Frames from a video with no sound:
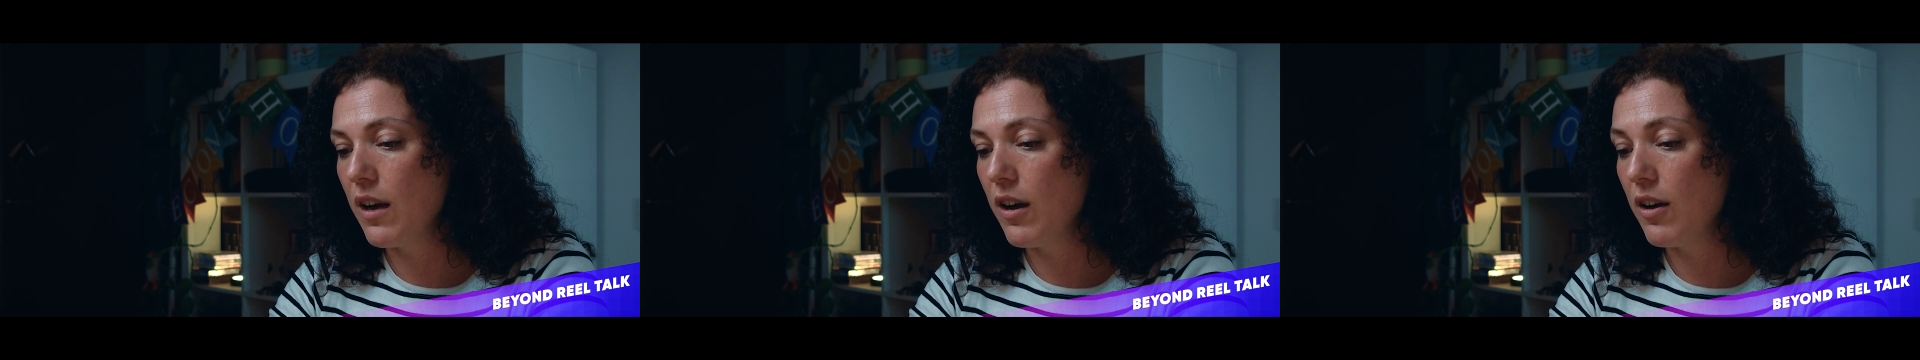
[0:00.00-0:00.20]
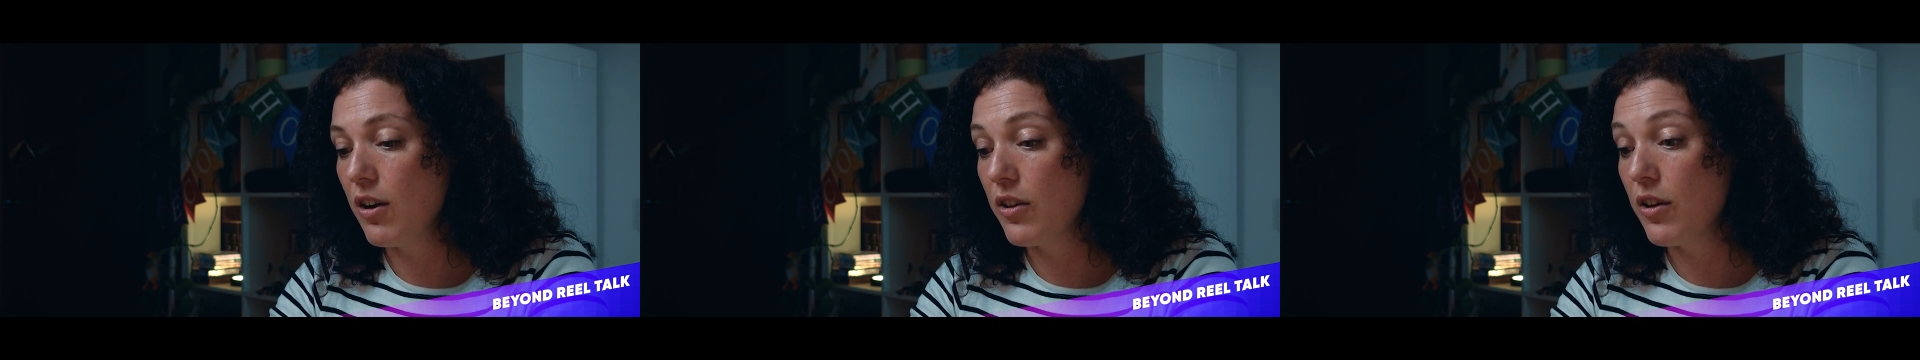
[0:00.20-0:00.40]

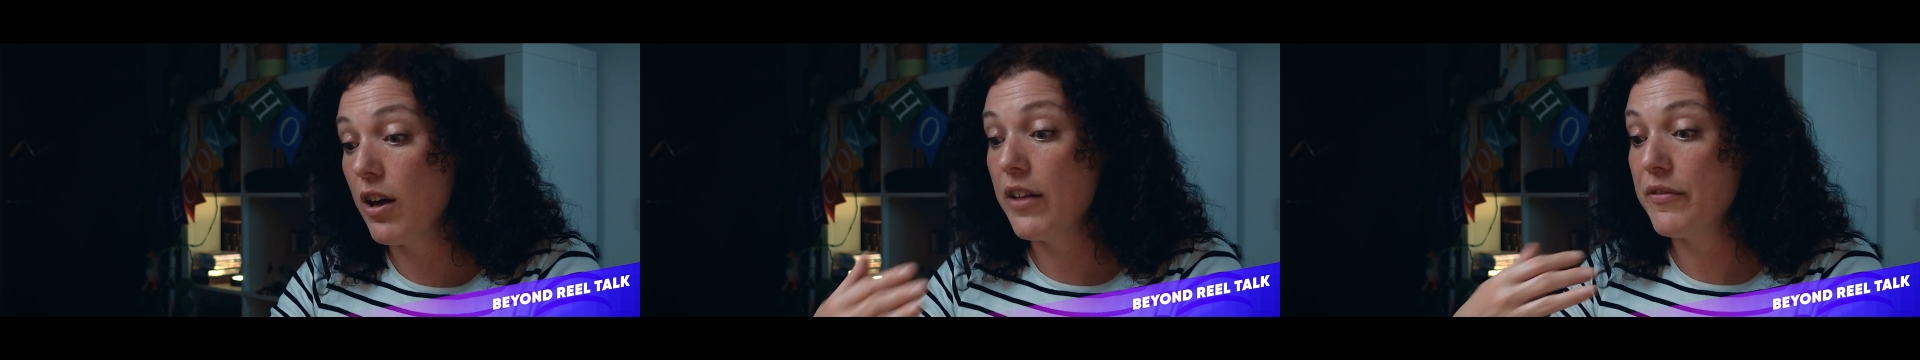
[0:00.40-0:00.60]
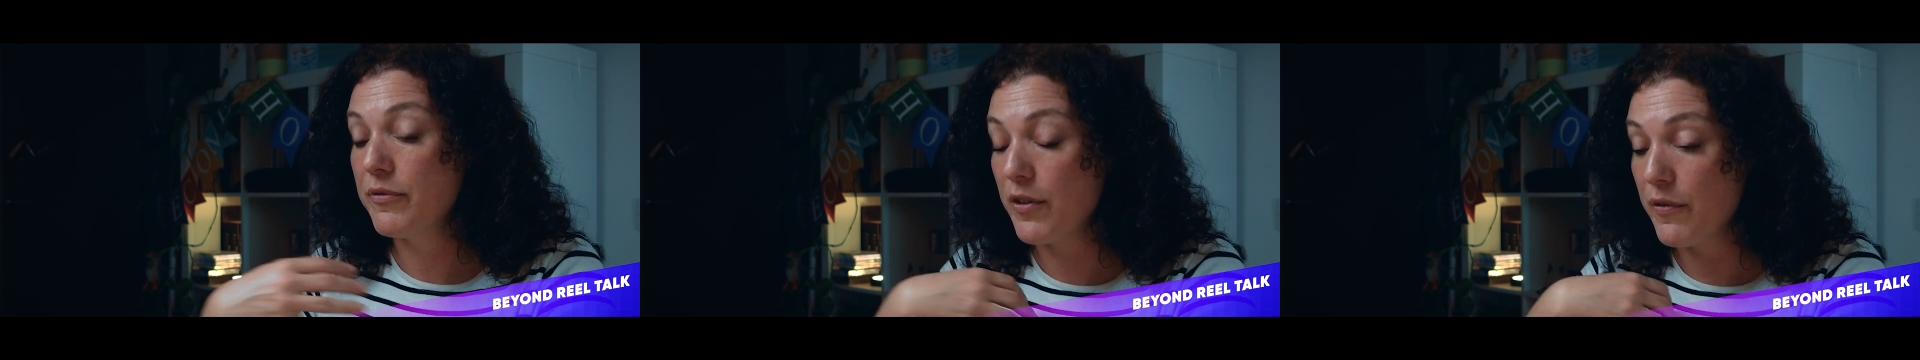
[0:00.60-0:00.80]
are
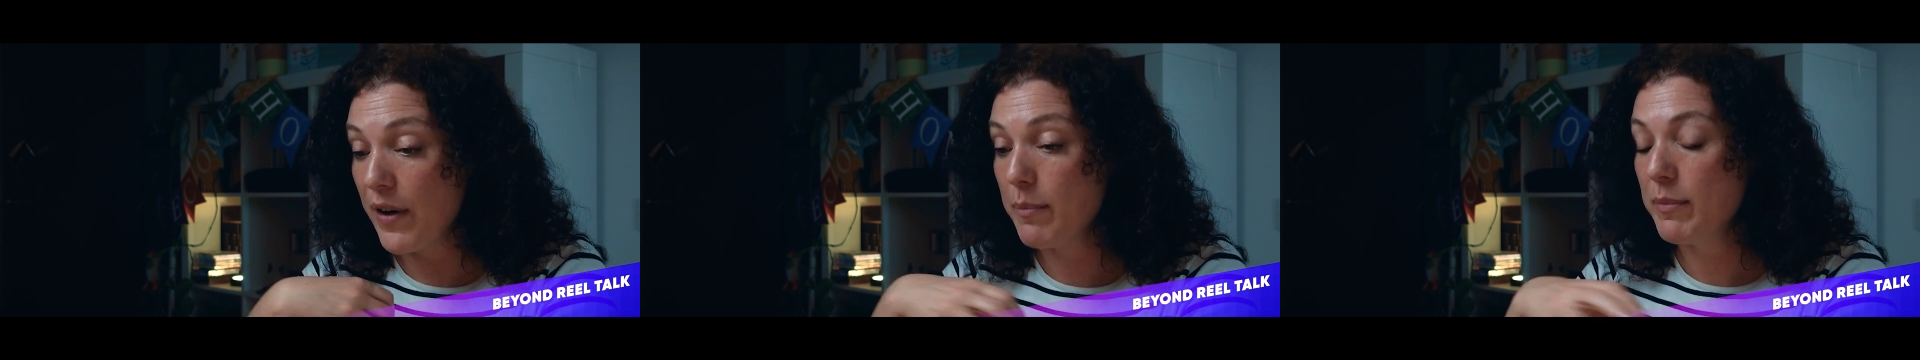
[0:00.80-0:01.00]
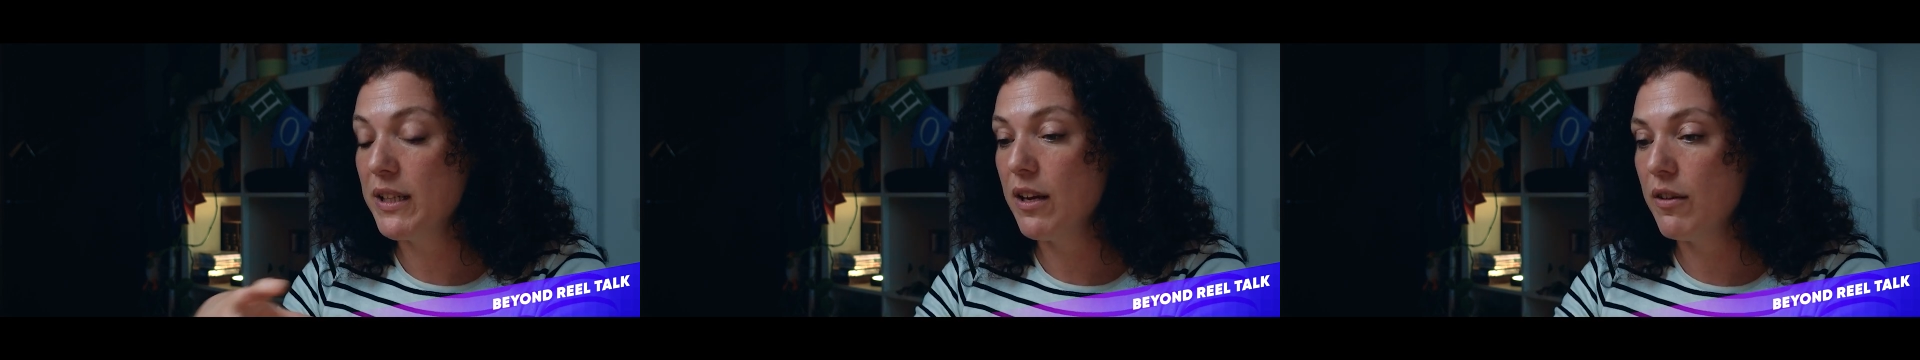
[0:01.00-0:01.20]
the
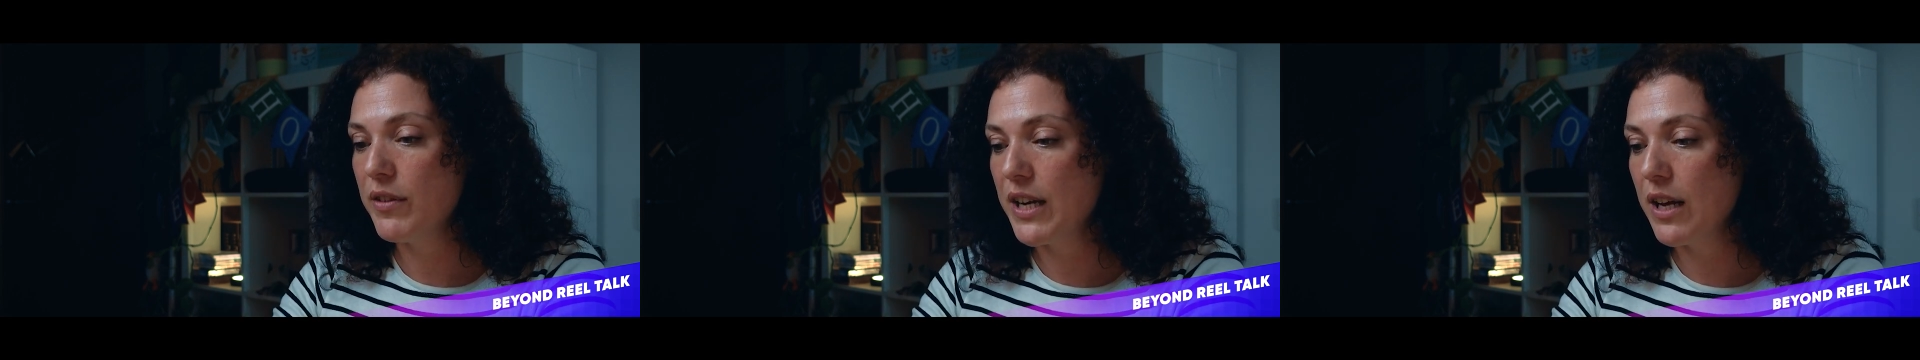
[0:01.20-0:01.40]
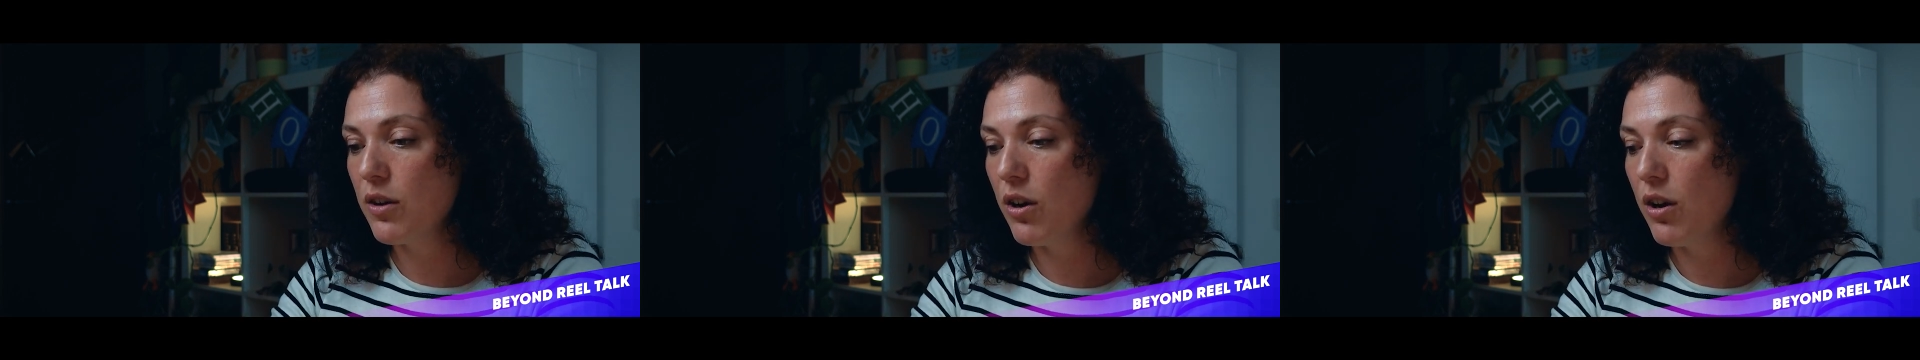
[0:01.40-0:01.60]
family of
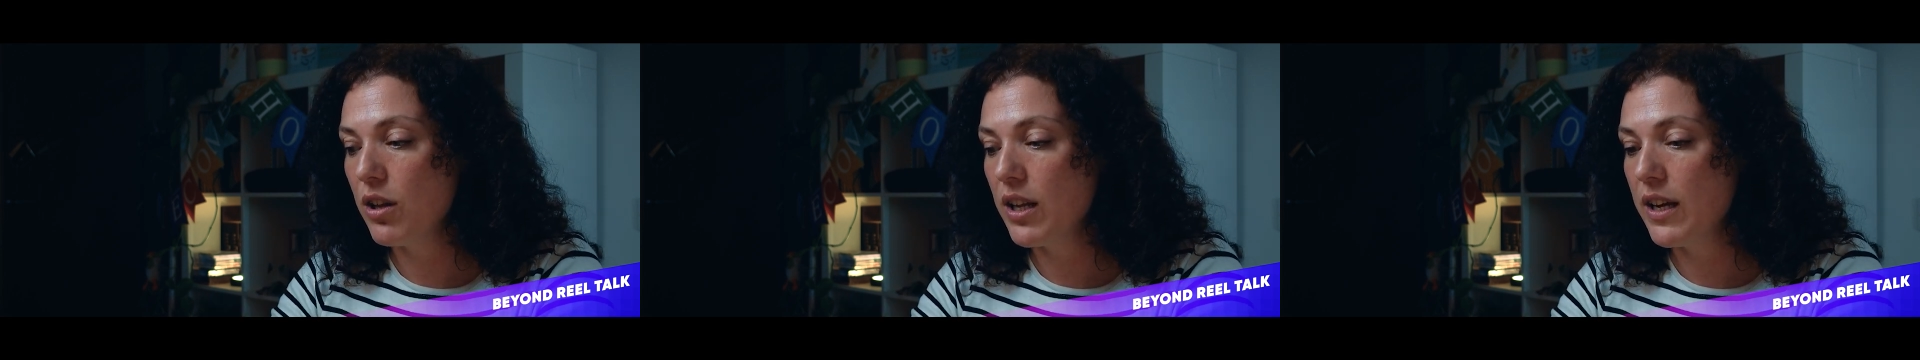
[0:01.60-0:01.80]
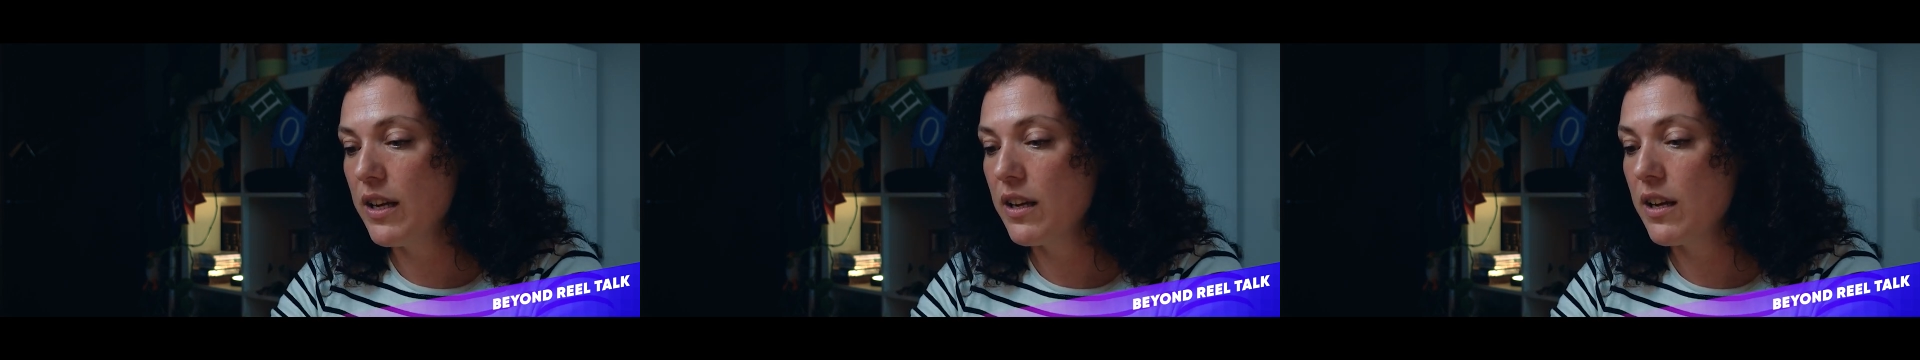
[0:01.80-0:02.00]
an
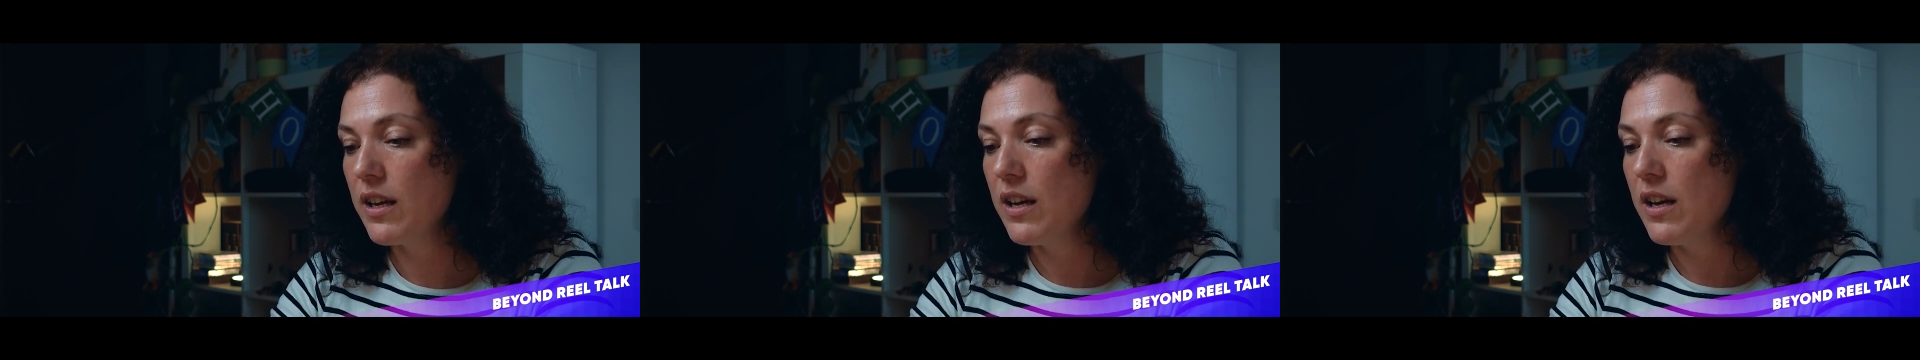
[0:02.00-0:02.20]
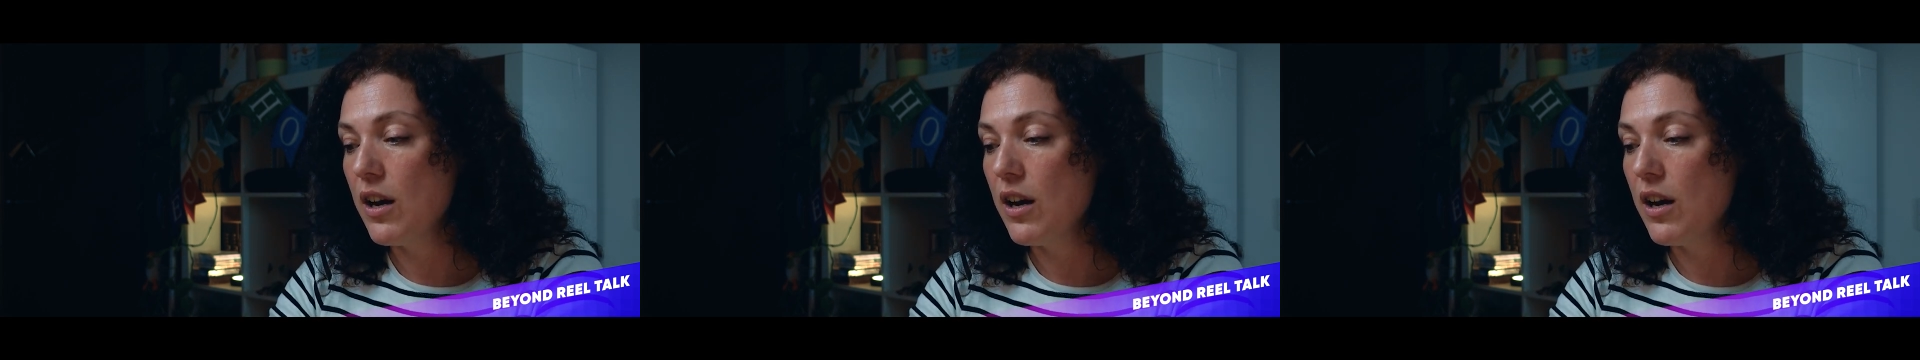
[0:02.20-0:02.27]
alcoholic